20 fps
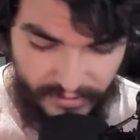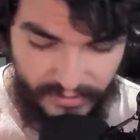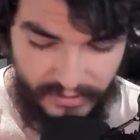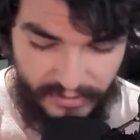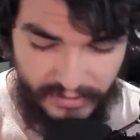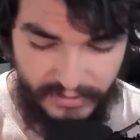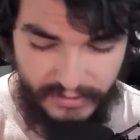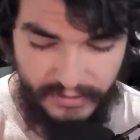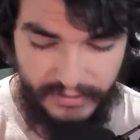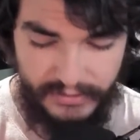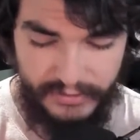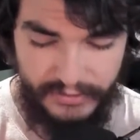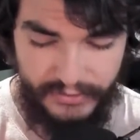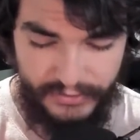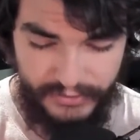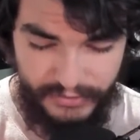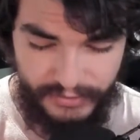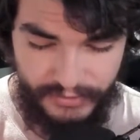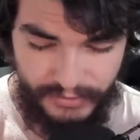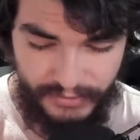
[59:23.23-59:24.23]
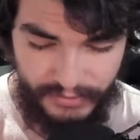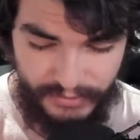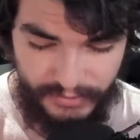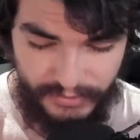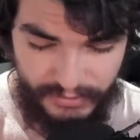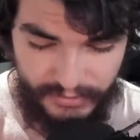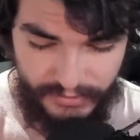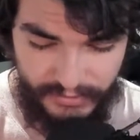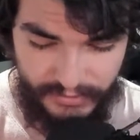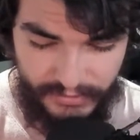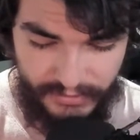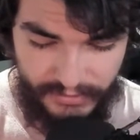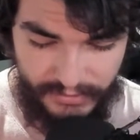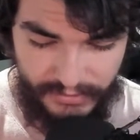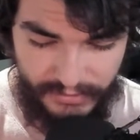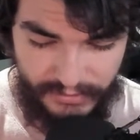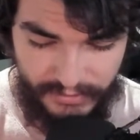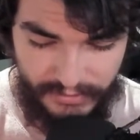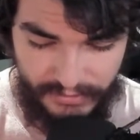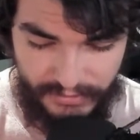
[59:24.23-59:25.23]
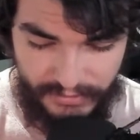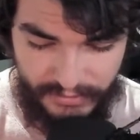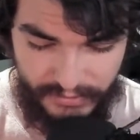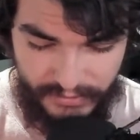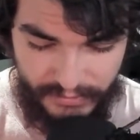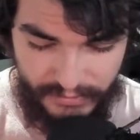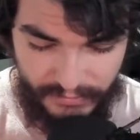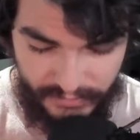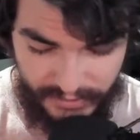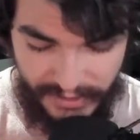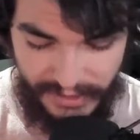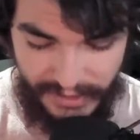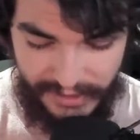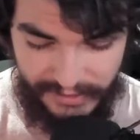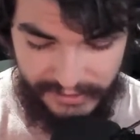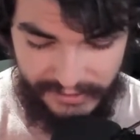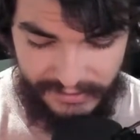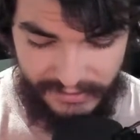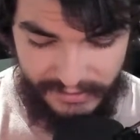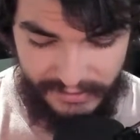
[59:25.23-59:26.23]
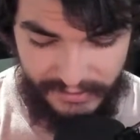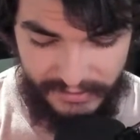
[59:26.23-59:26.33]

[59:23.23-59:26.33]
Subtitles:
are the true reality.